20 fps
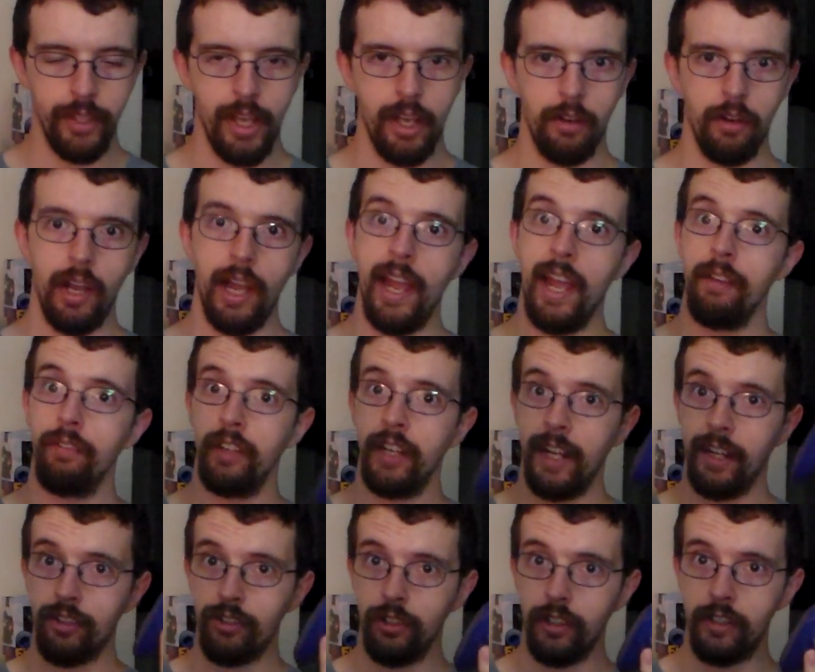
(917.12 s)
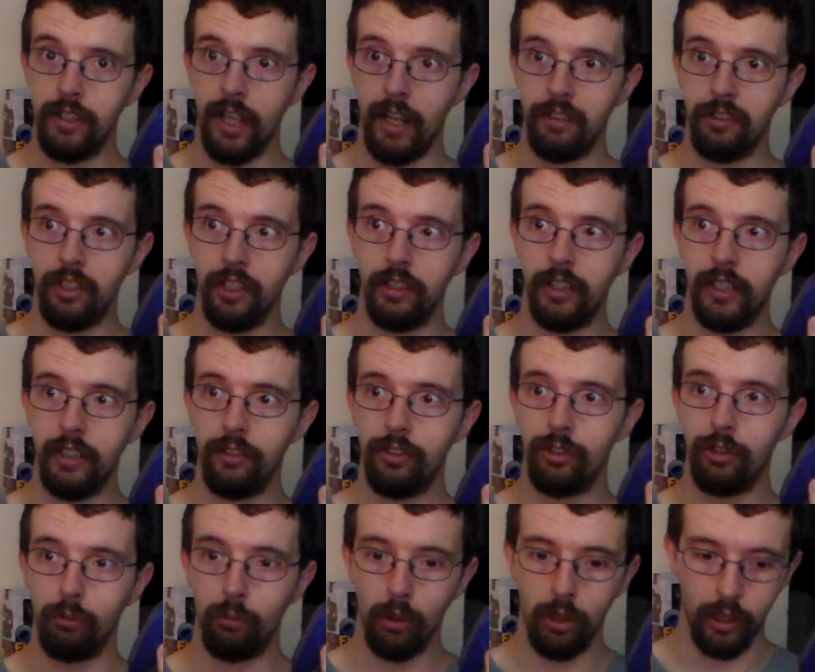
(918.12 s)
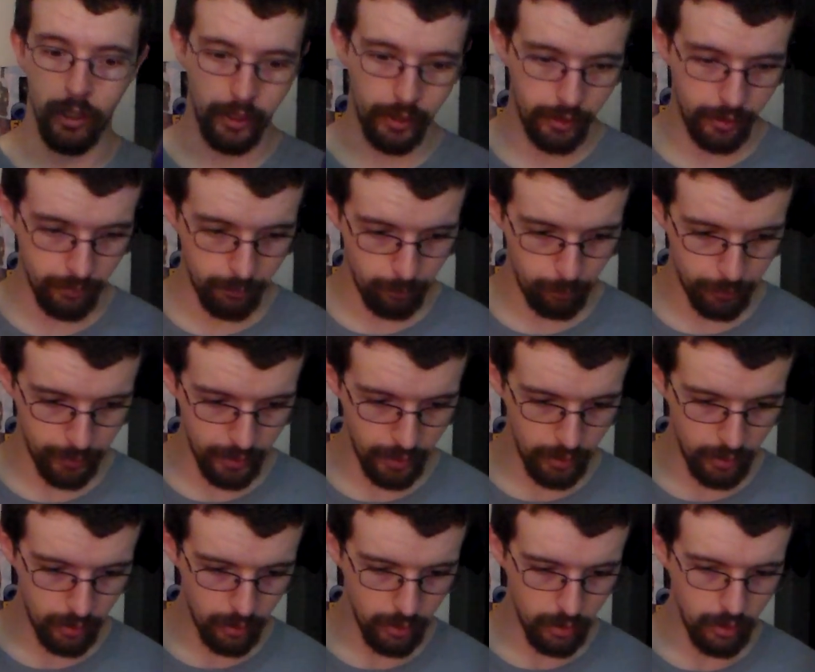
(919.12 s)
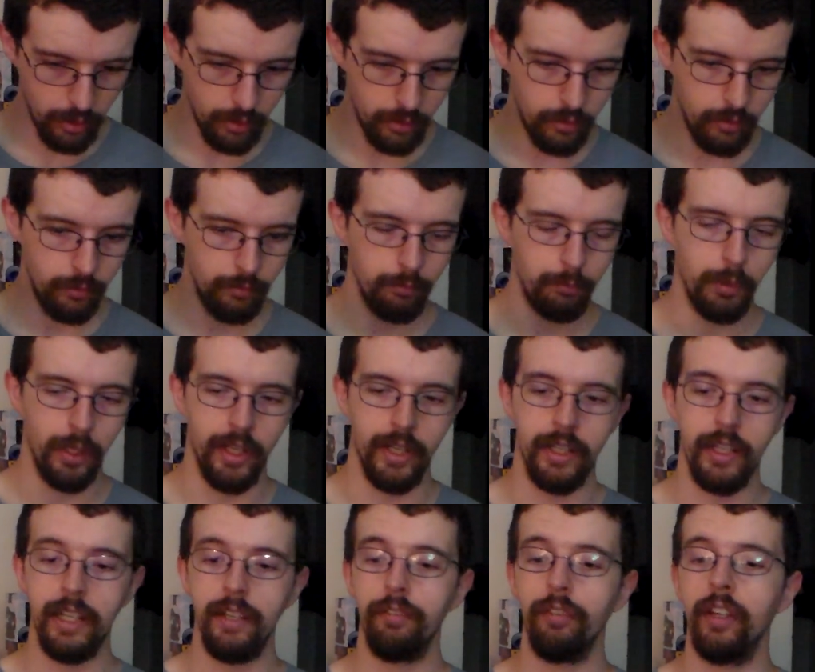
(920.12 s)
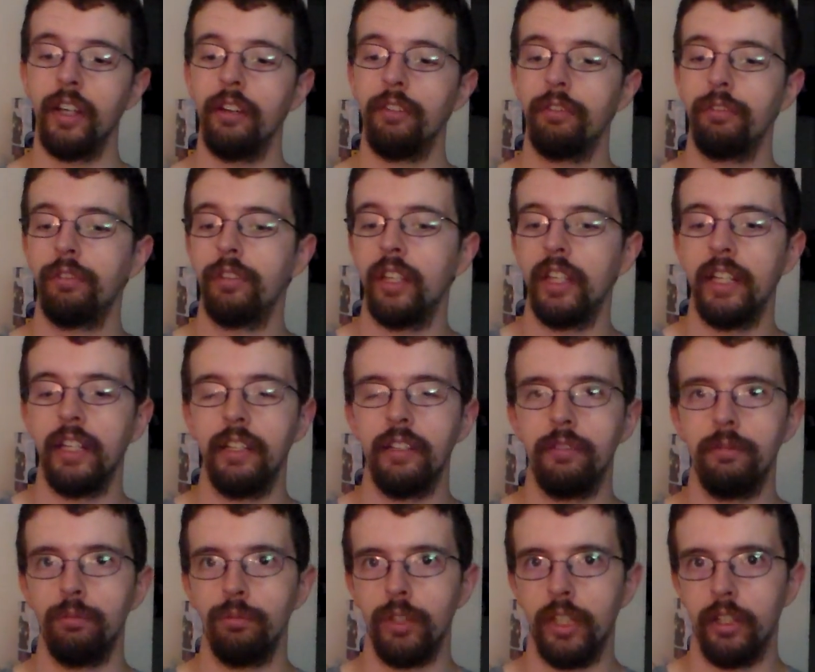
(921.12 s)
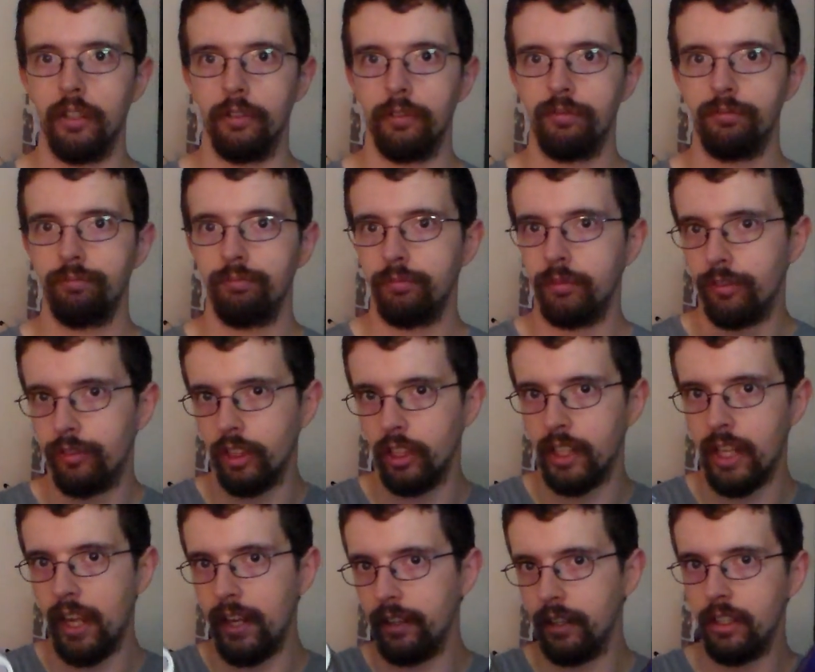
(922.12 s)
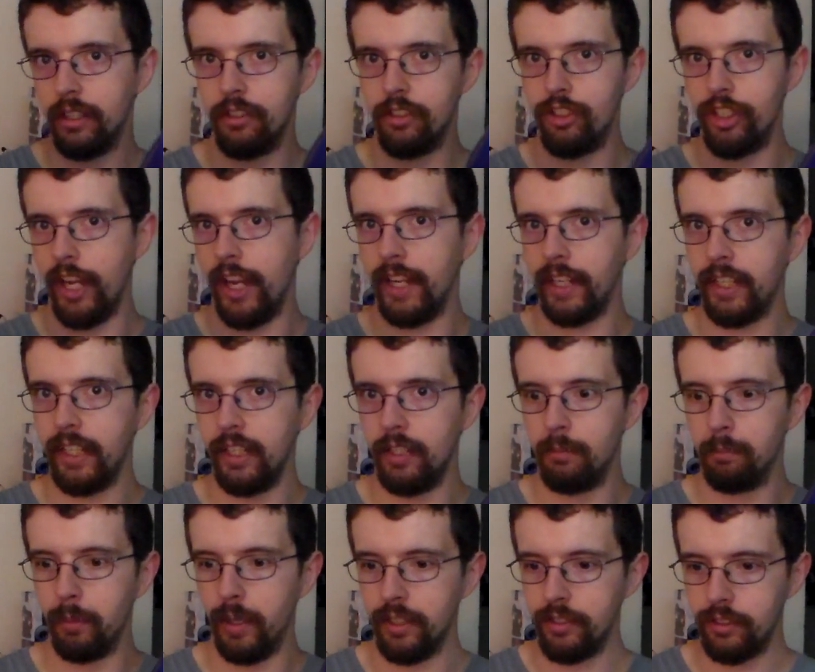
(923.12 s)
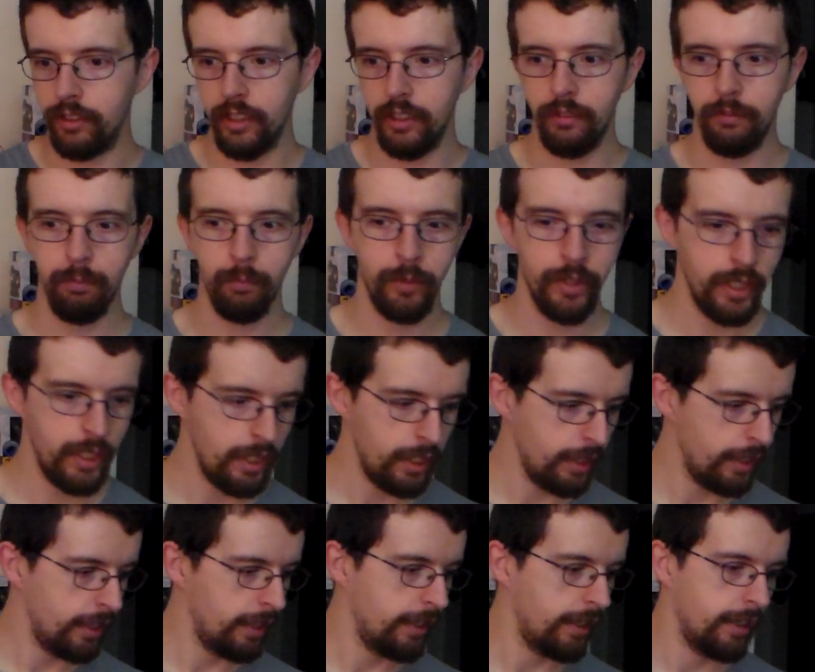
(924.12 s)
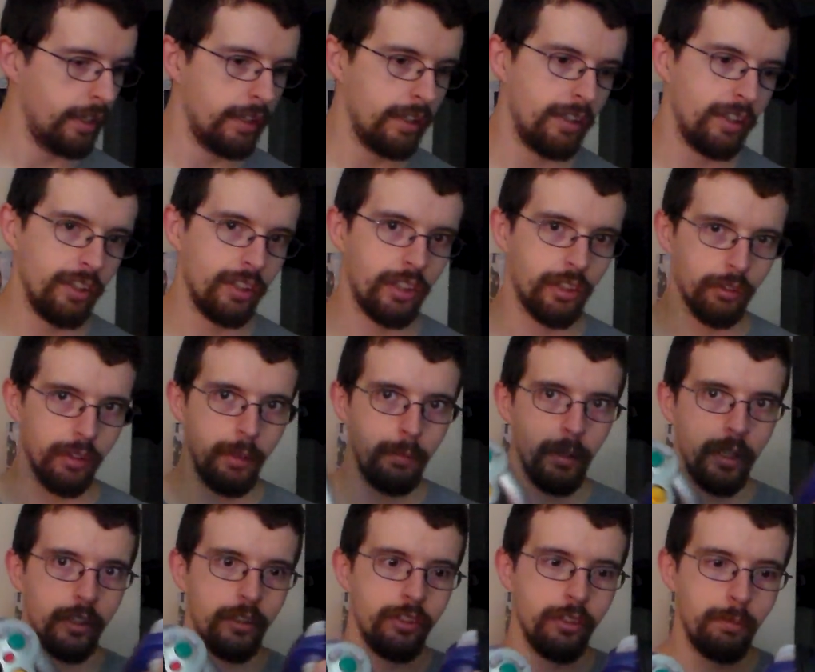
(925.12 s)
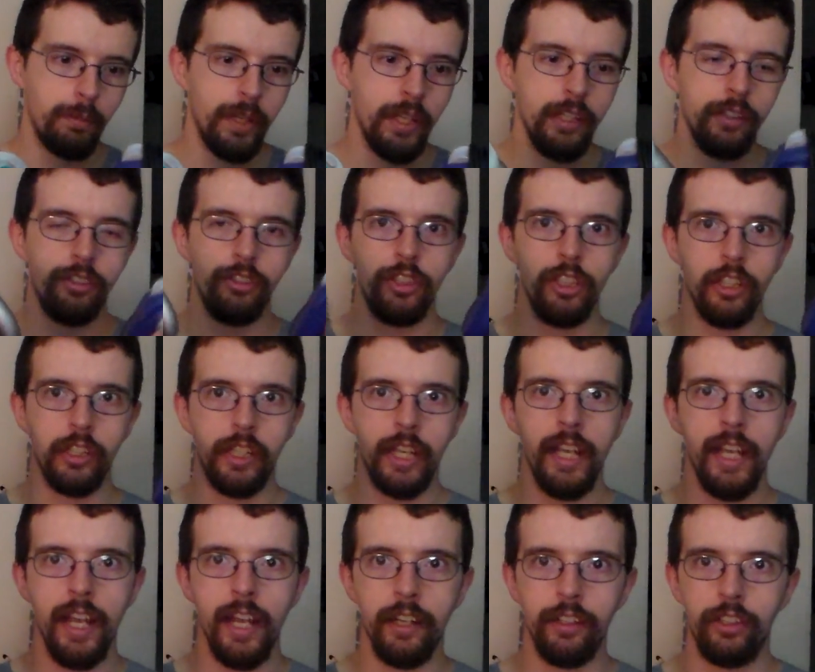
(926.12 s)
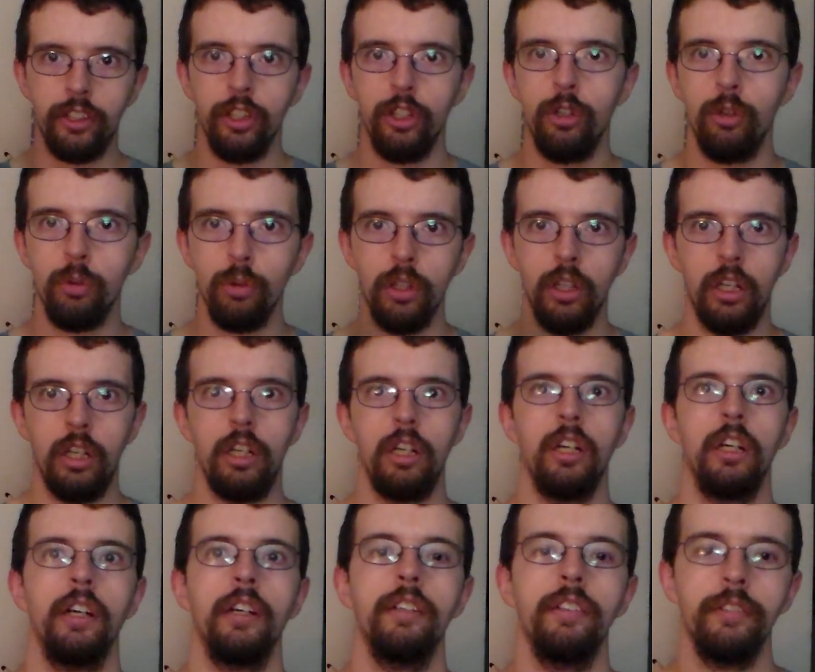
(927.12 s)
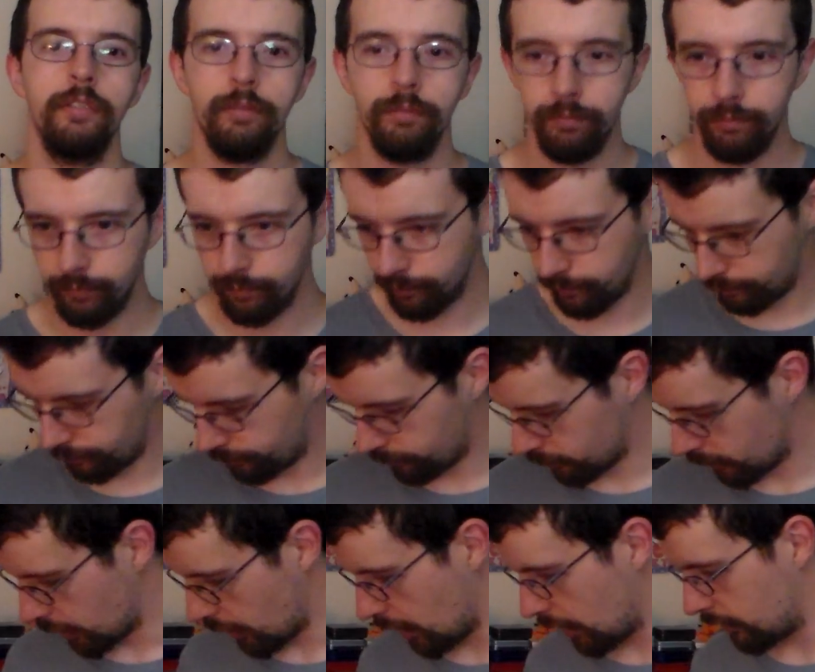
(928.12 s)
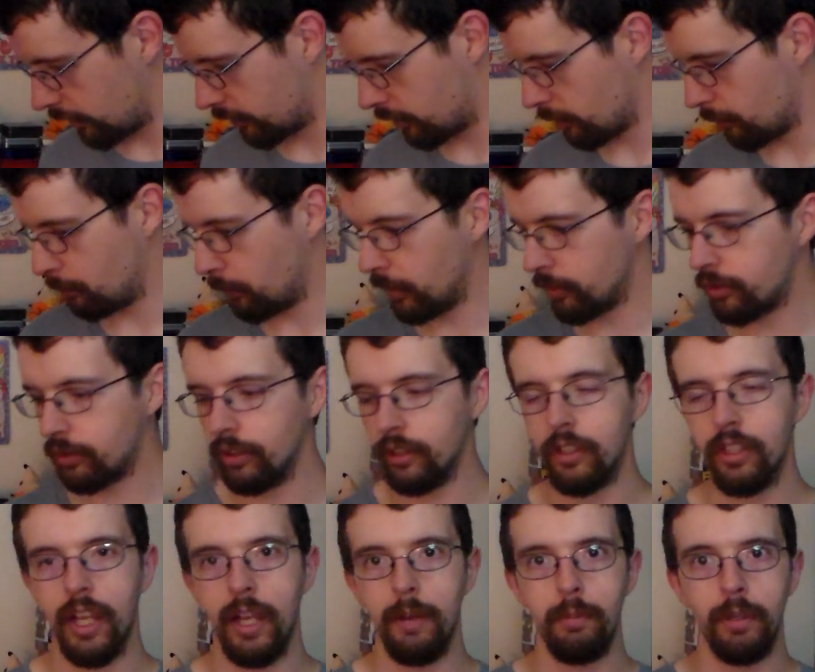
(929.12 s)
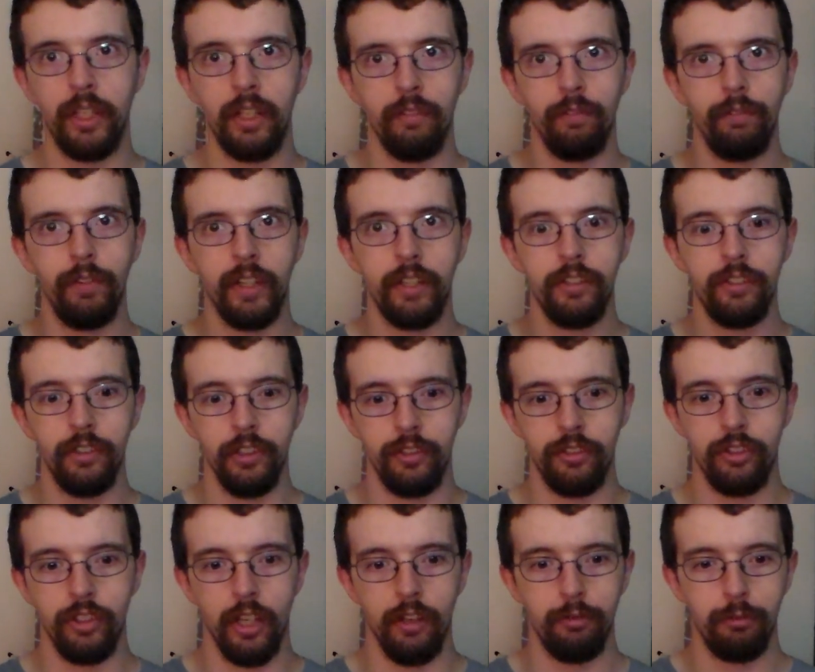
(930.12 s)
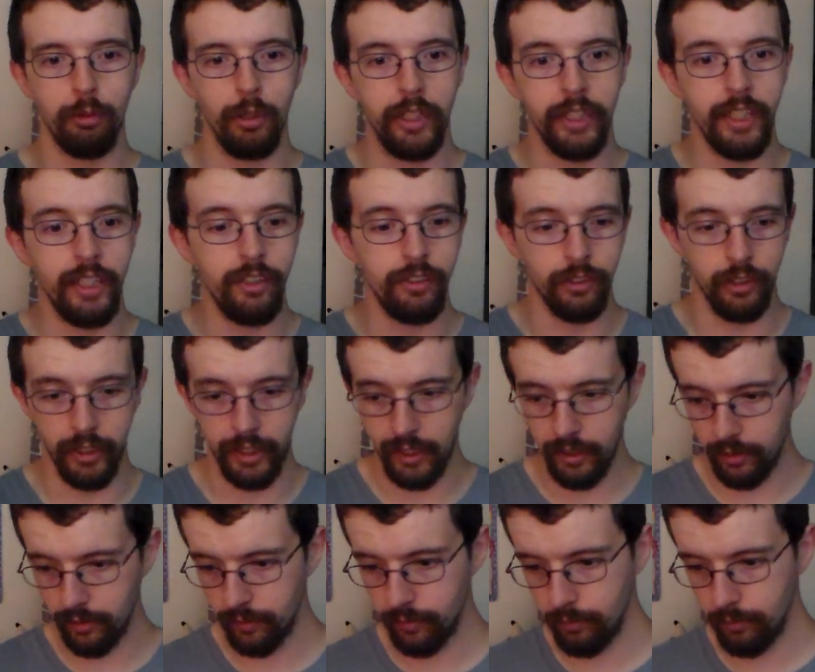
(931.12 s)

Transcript: Now, I haven't actually tested these to work, but even if they, if they're kind of janky and busted, $3 a piece, you can't go wrong. And most of the time you can fix this stuff pretty easily.